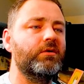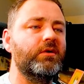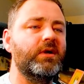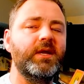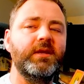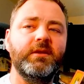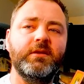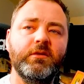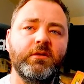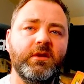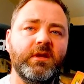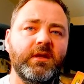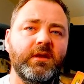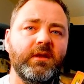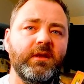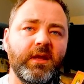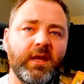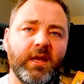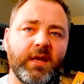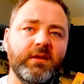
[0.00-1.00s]
as you
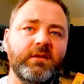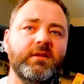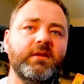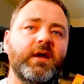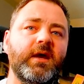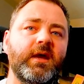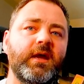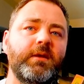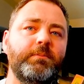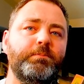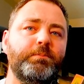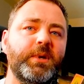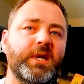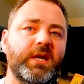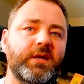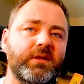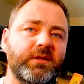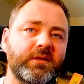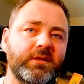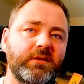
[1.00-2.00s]
hit the
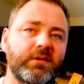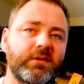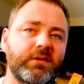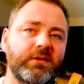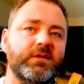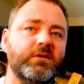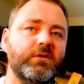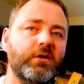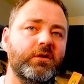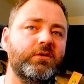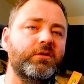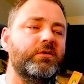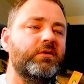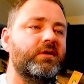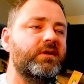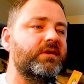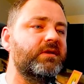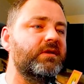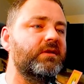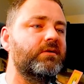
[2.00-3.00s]
apex and you start to
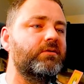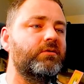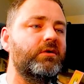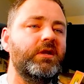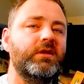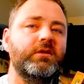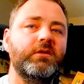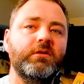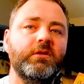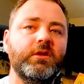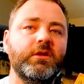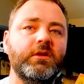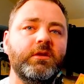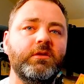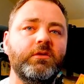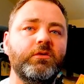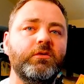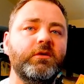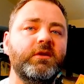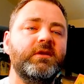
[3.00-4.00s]
accelerate, you need to
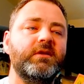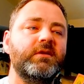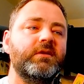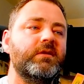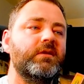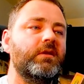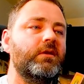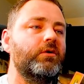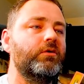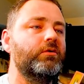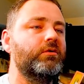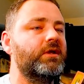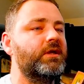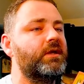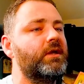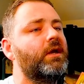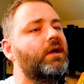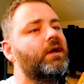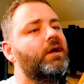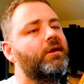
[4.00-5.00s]
do it slowly.
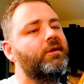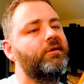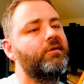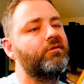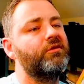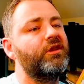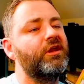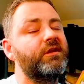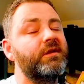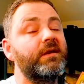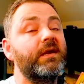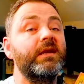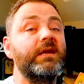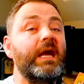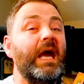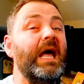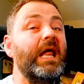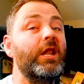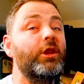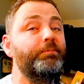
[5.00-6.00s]
So this can
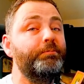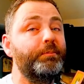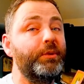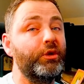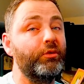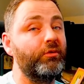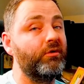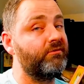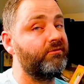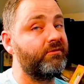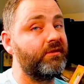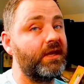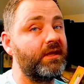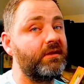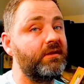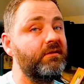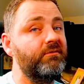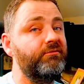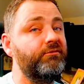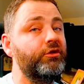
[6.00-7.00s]
help you with that.
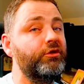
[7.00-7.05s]
If you